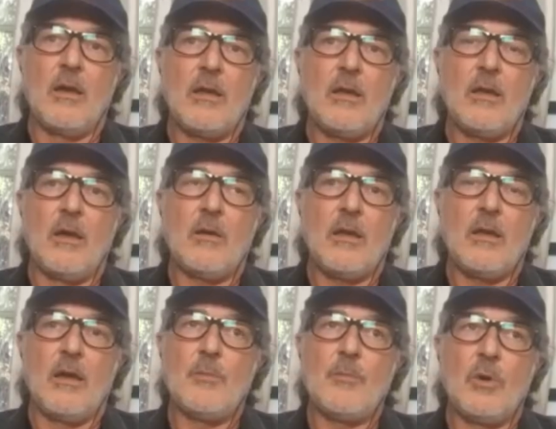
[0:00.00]
Yeah.
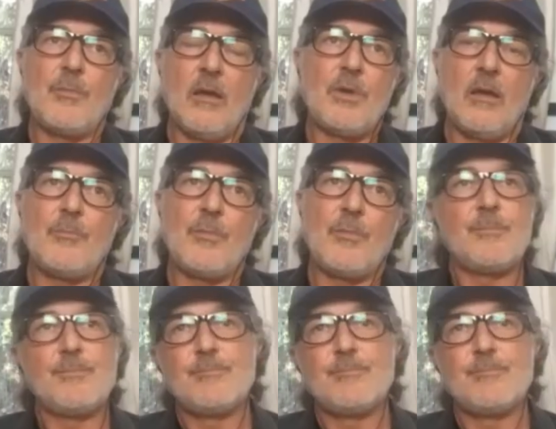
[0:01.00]
Well, you know,